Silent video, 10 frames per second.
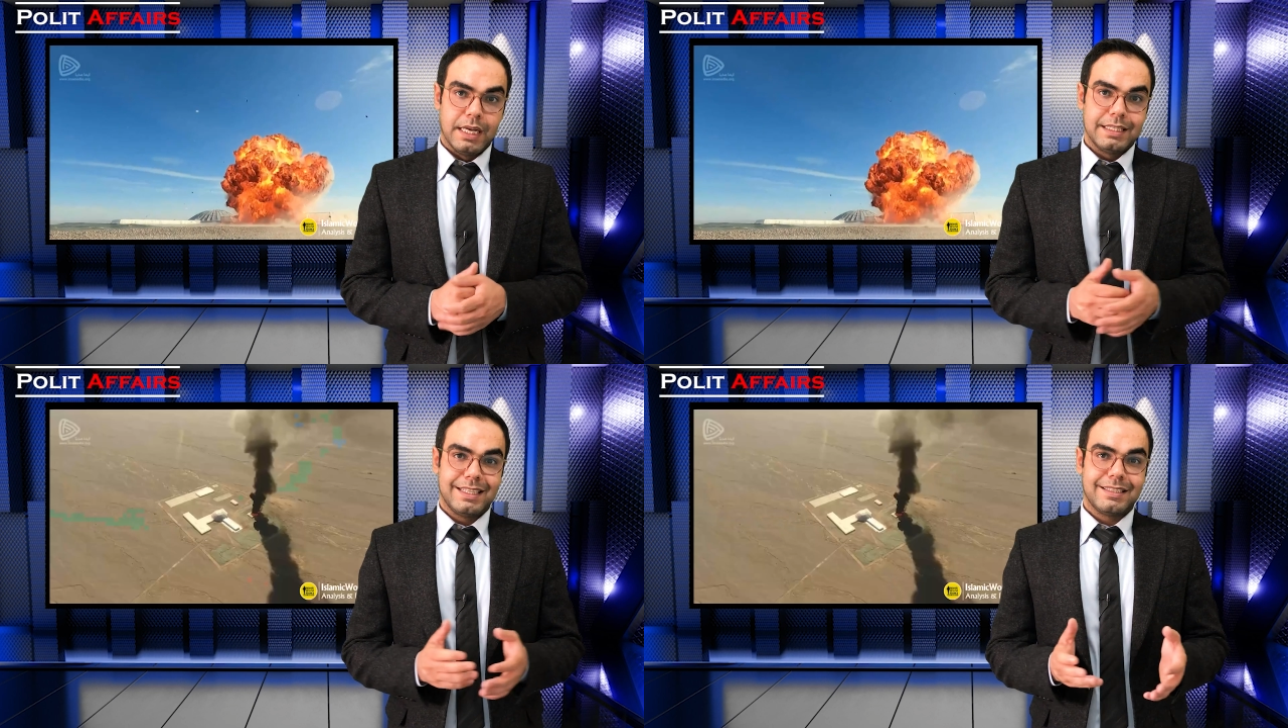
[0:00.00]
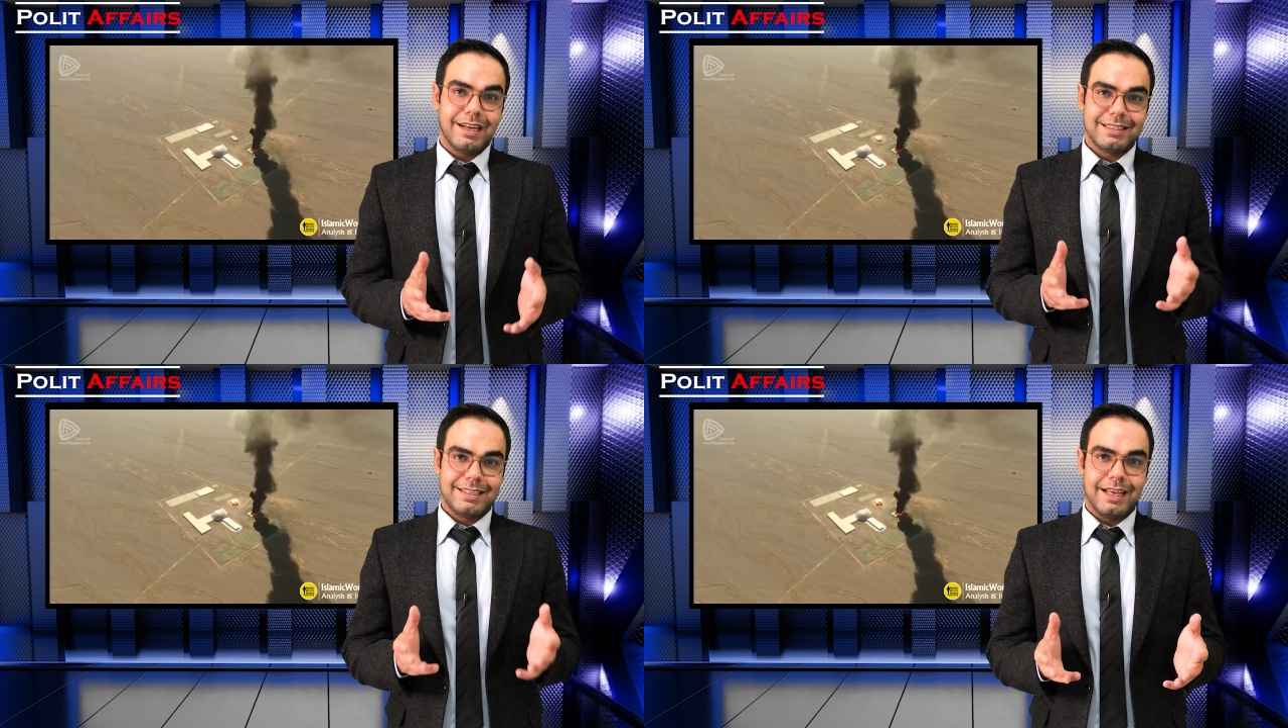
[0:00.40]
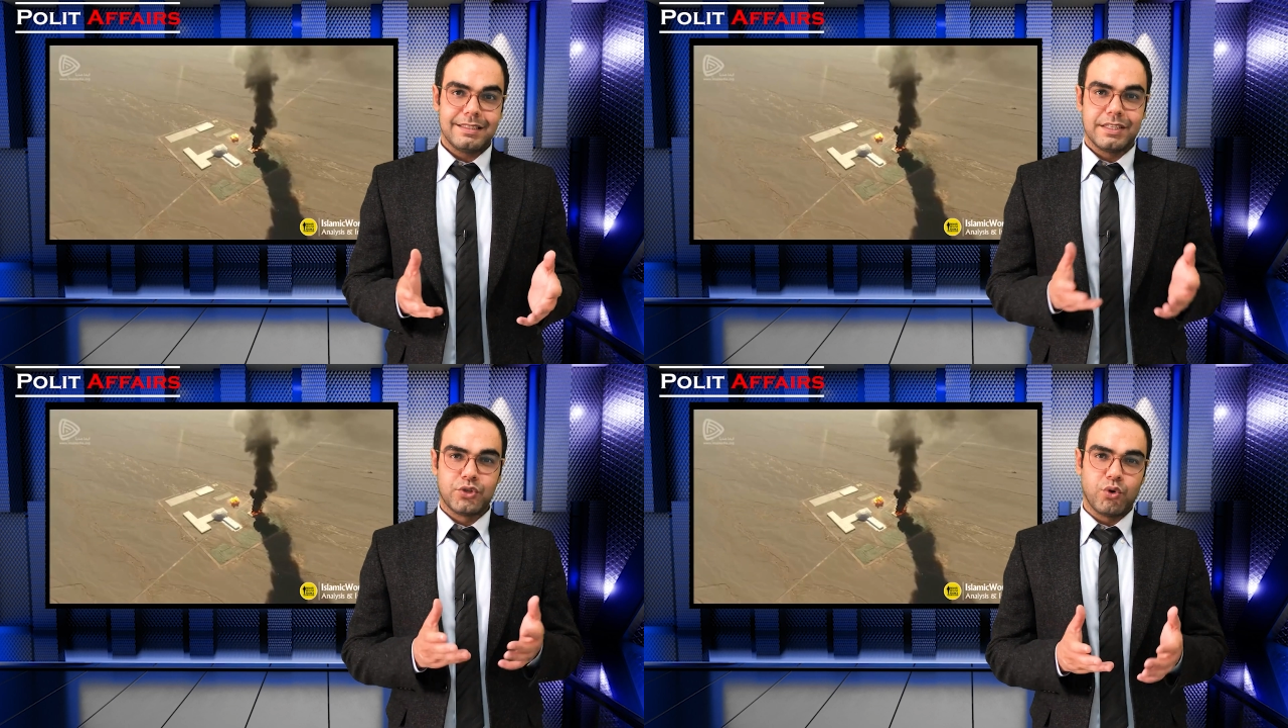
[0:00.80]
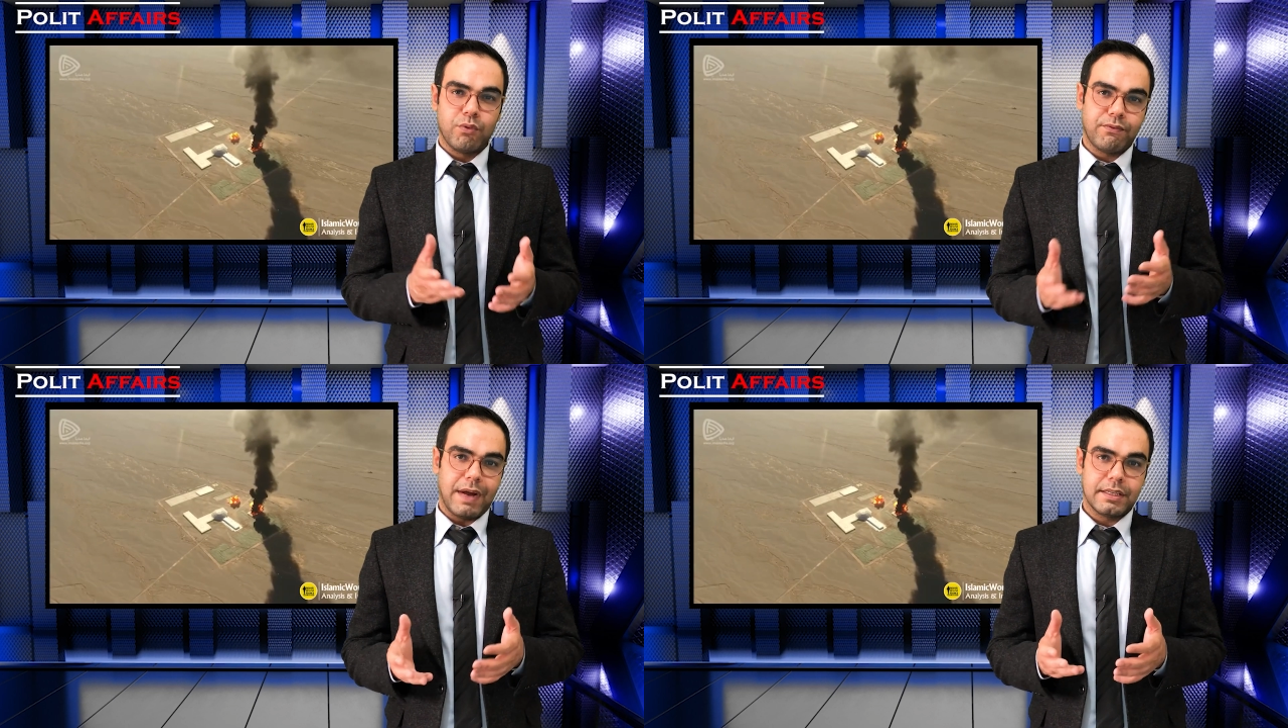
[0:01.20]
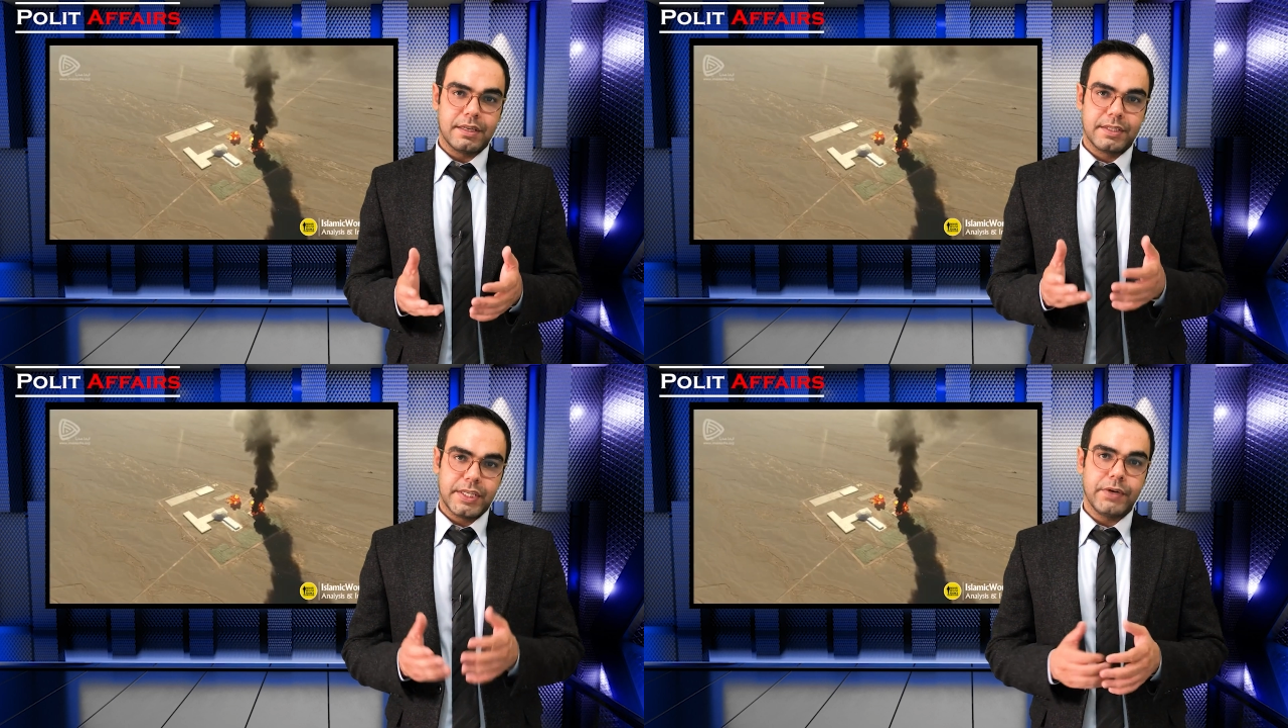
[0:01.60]
did not take the drone
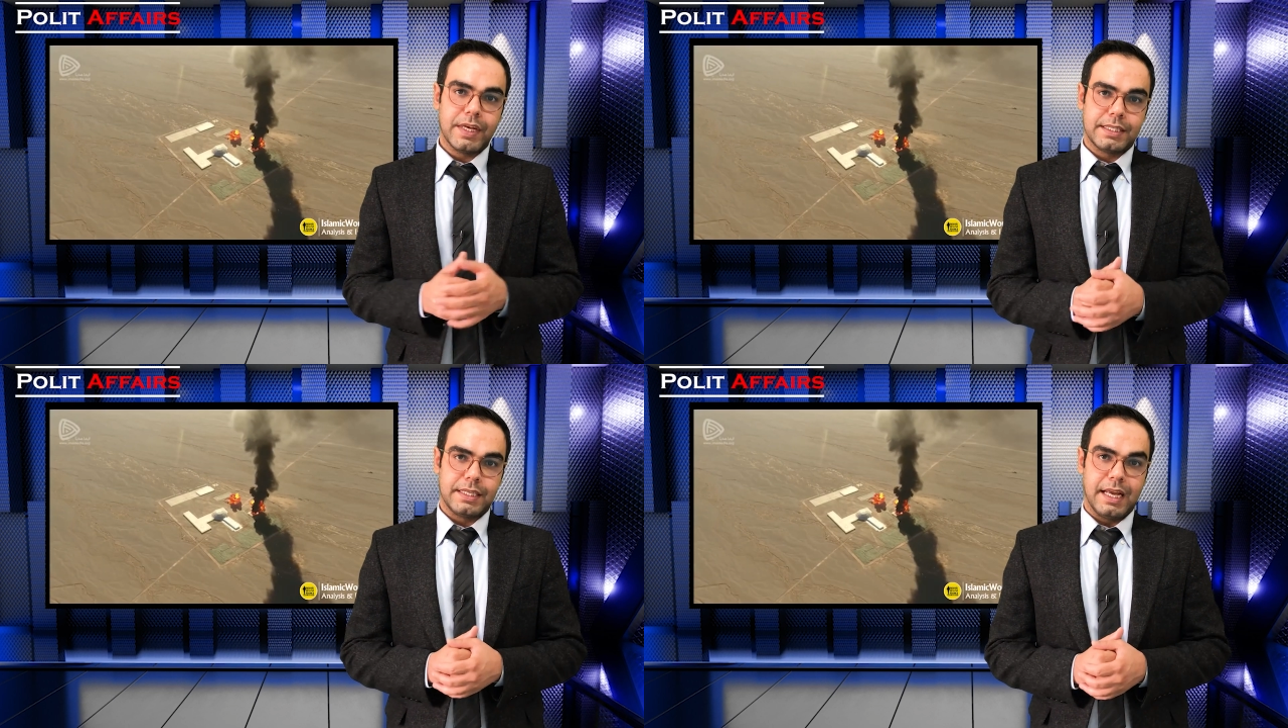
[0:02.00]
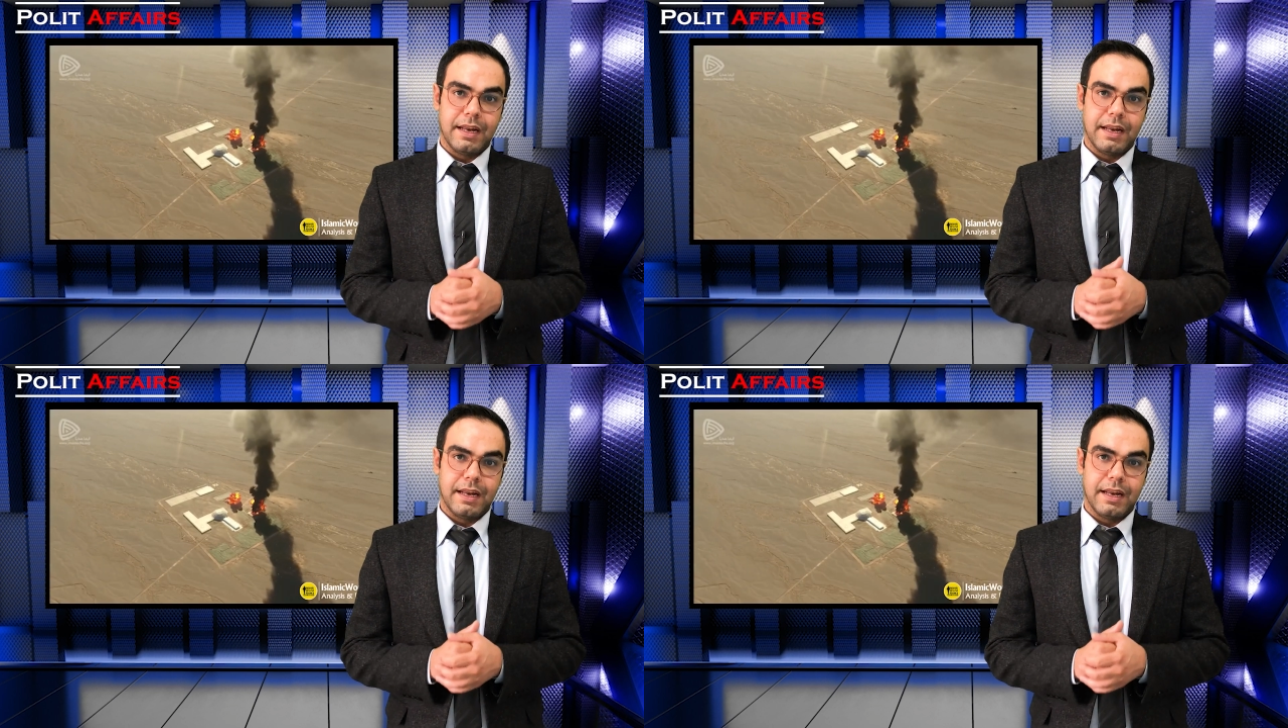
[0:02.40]
factor seriously,